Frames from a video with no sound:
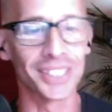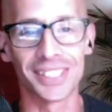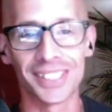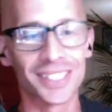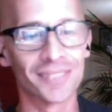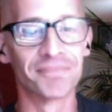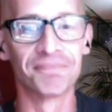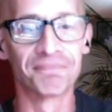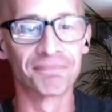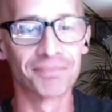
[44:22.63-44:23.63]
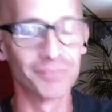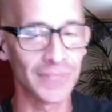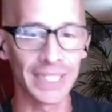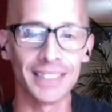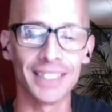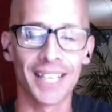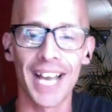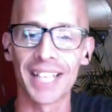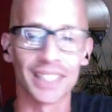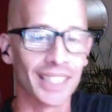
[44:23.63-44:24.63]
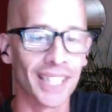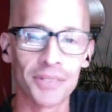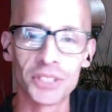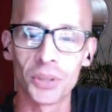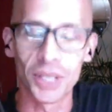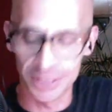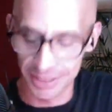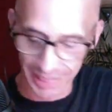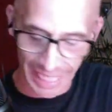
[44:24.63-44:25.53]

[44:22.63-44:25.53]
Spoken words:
just, I love George.